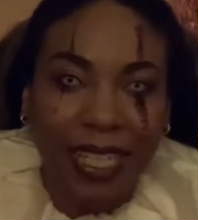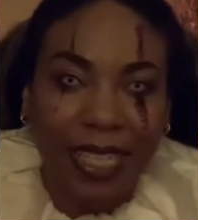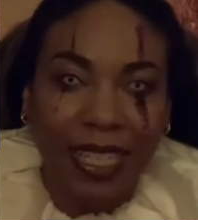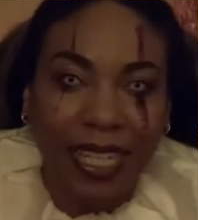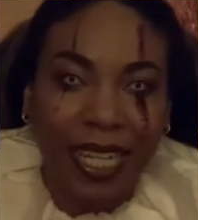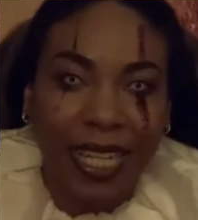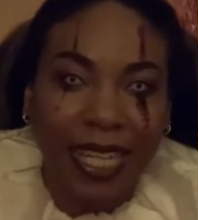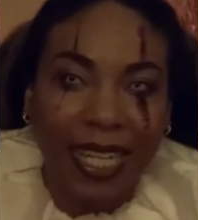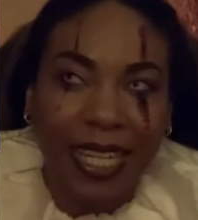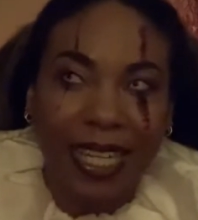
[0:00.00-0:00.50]

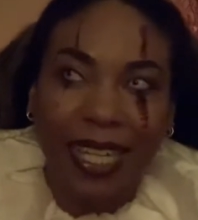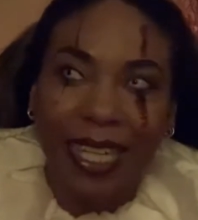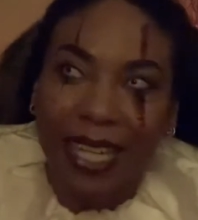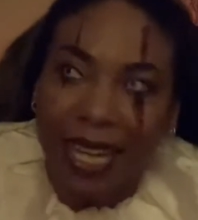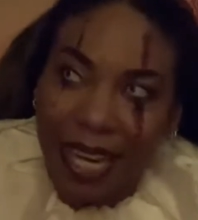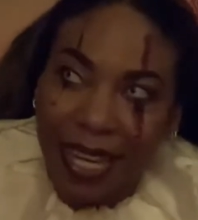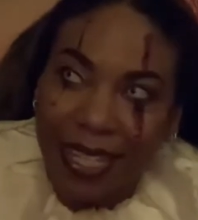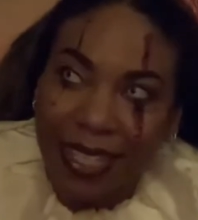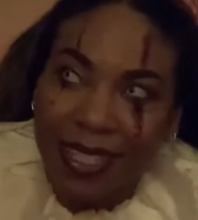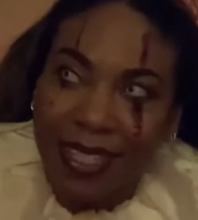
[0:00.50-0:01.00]
Like he
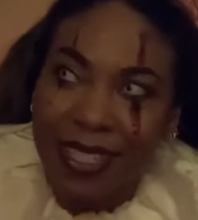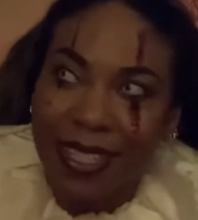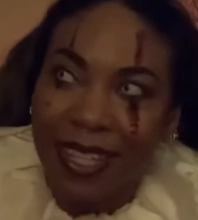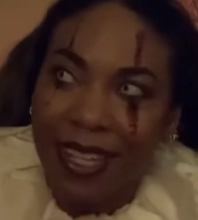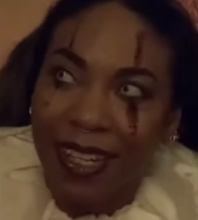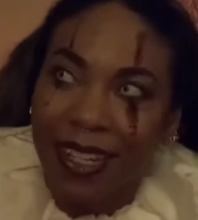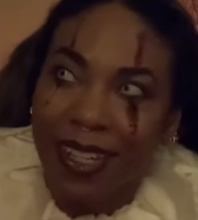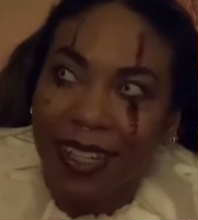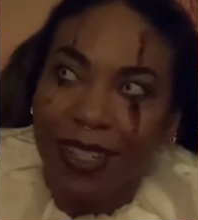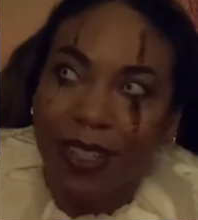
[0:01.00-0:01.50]
gets
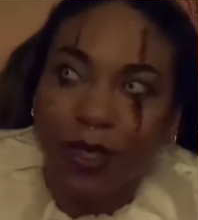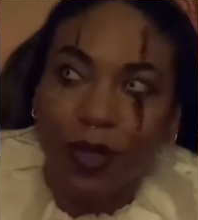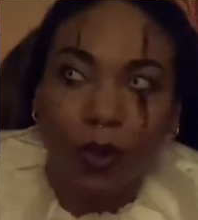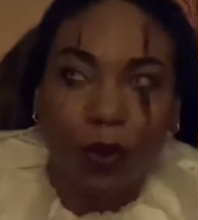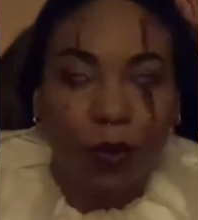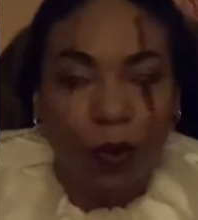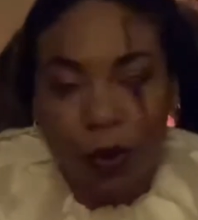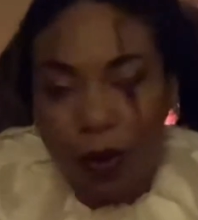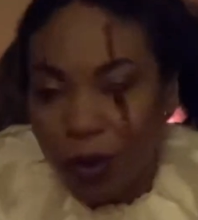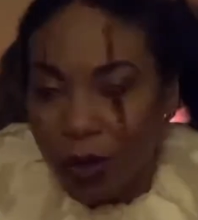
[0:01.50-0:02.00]
New
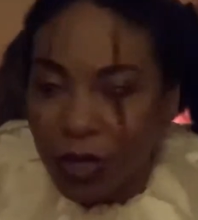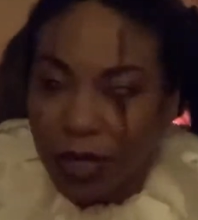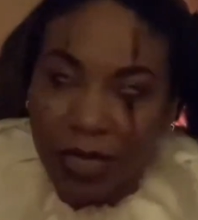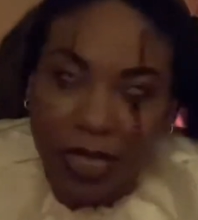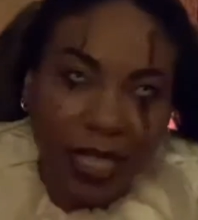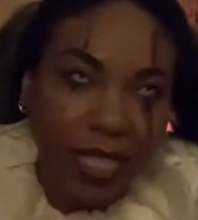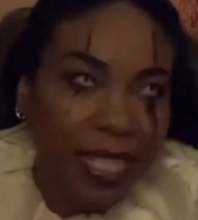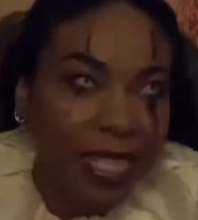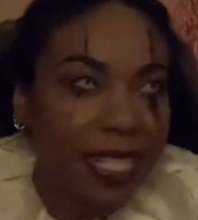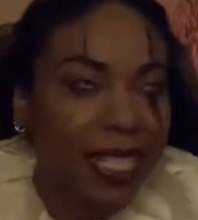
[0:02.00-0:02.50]

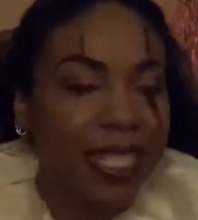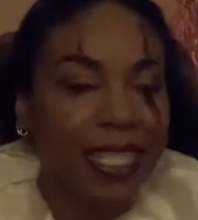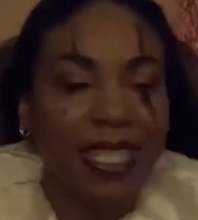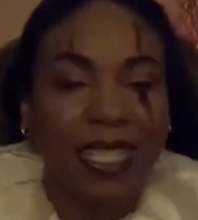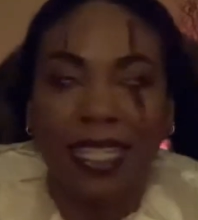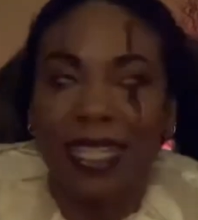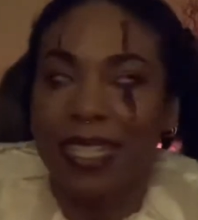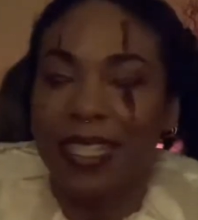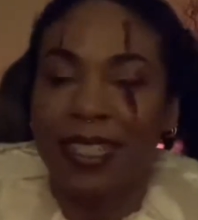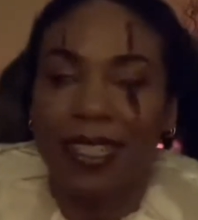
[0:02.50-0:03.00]
Orleans
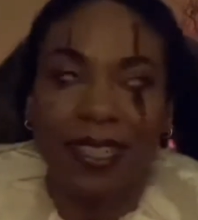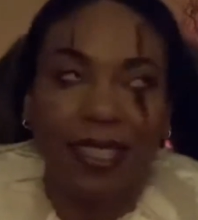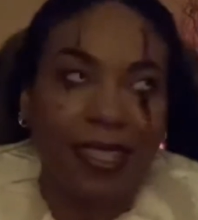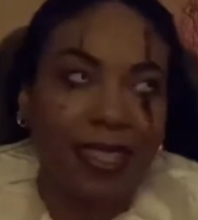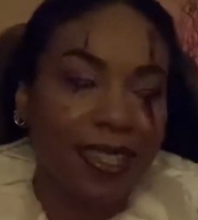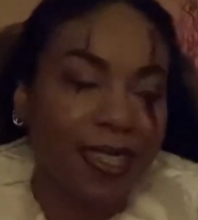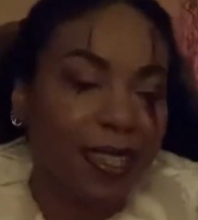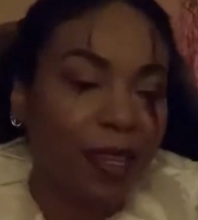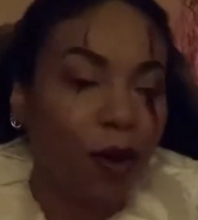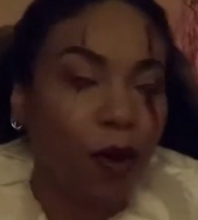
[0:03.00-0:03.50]
and
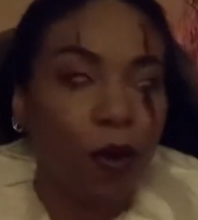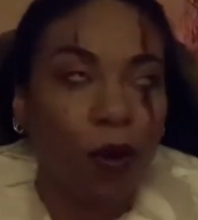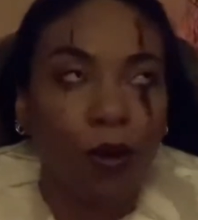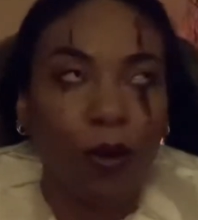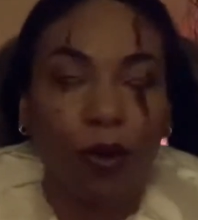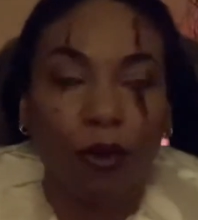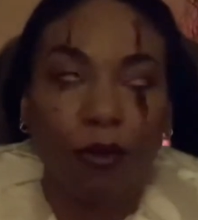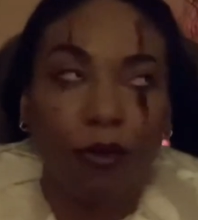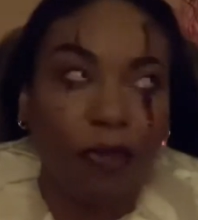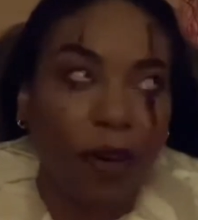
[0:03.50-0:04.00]
the
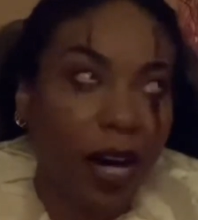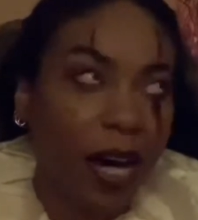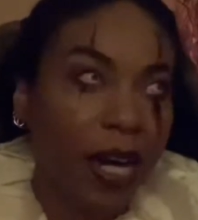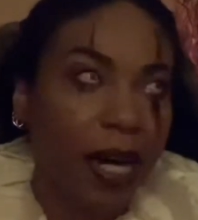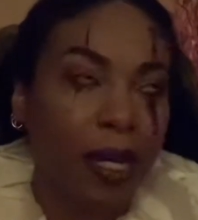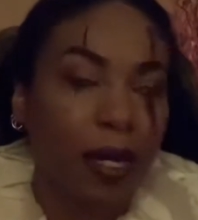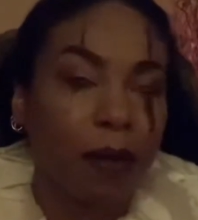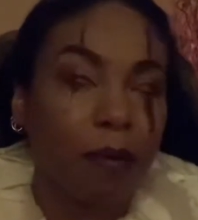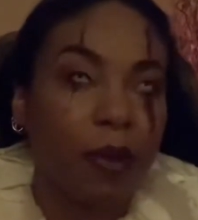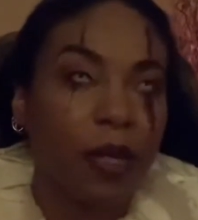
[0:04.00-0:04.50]
whole
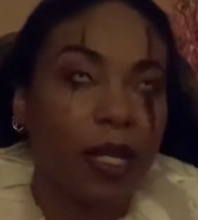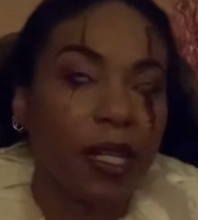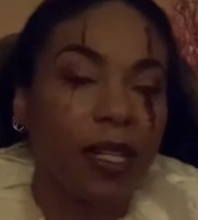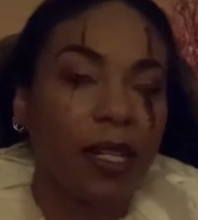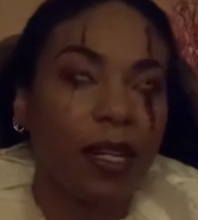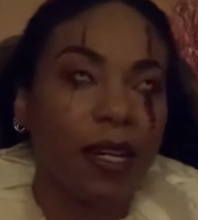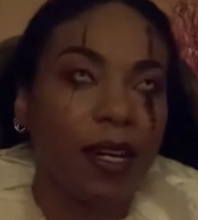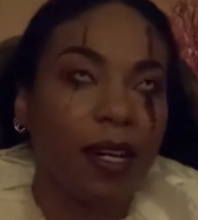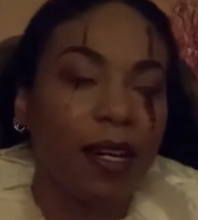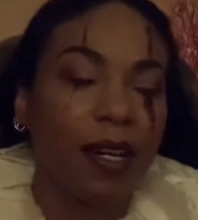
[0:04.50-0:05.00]
vibe, and
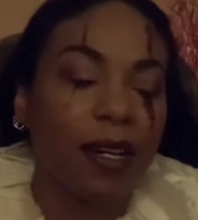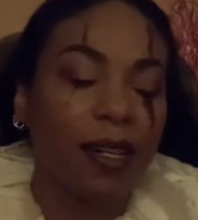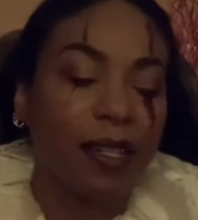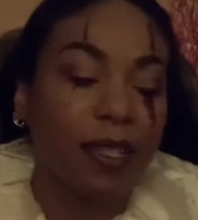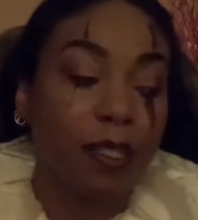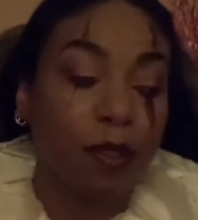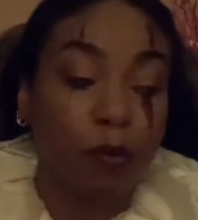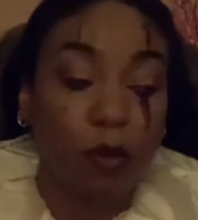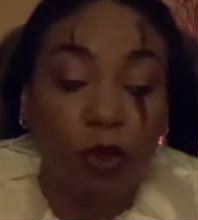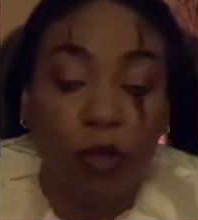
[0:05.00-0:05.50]

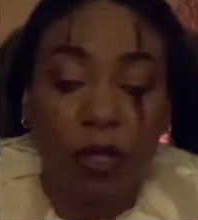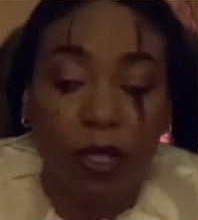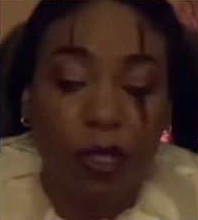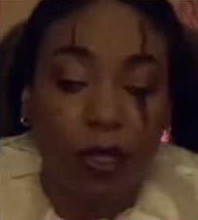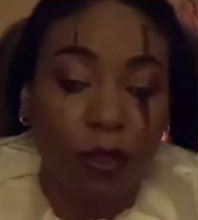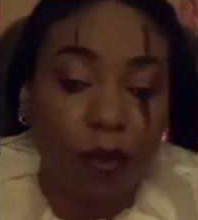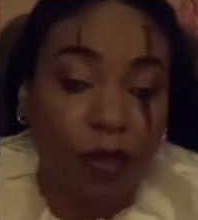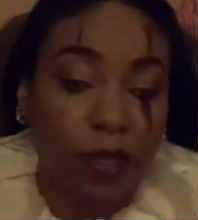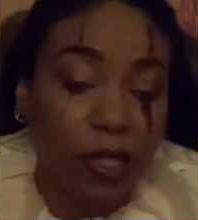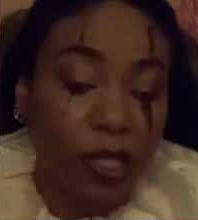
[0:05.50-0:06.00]
his music
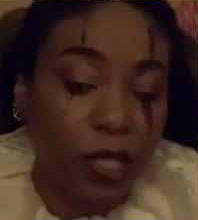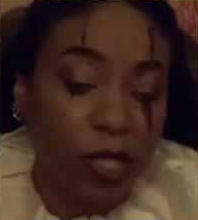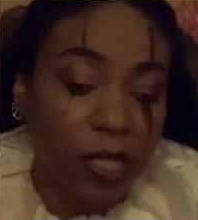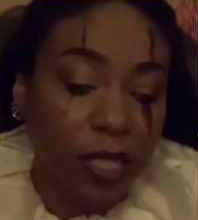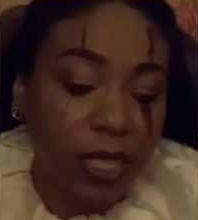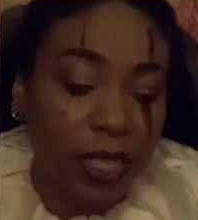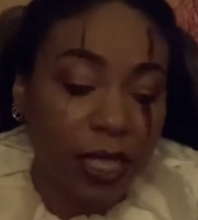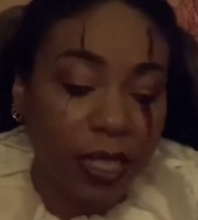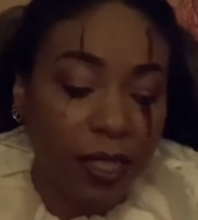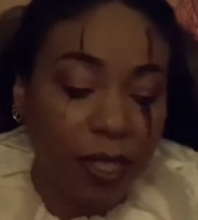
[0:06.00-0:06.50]
is really
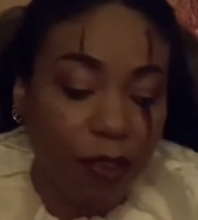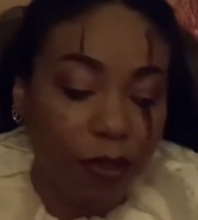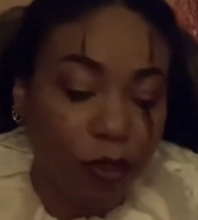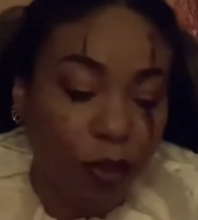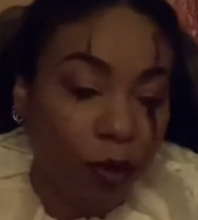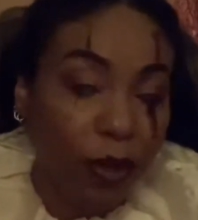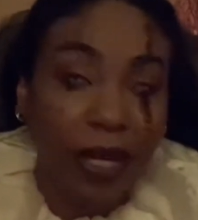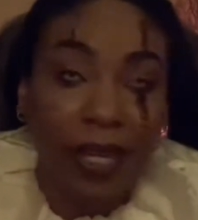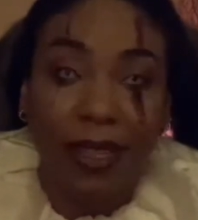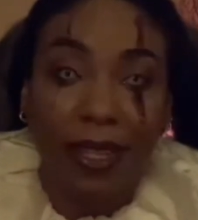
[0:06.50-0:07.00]
good if
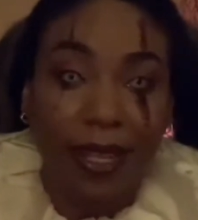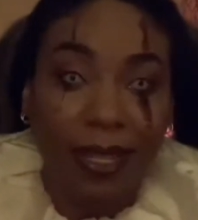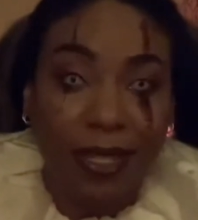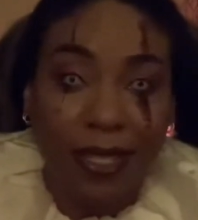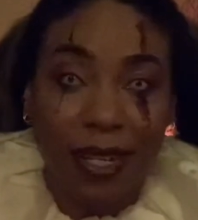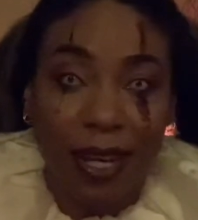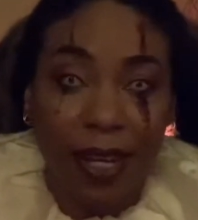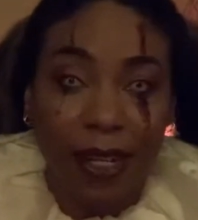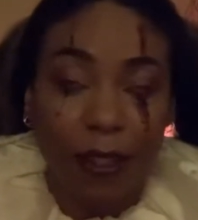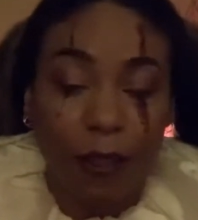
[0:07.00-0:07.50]
you like that
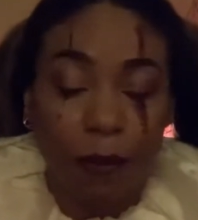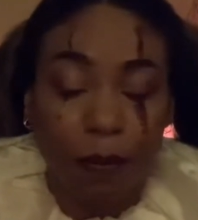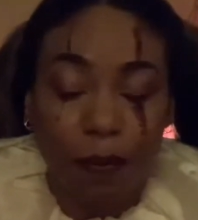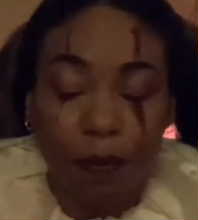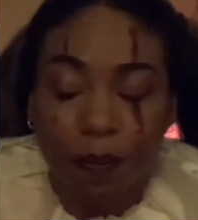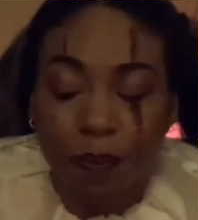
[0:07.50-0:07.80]
style.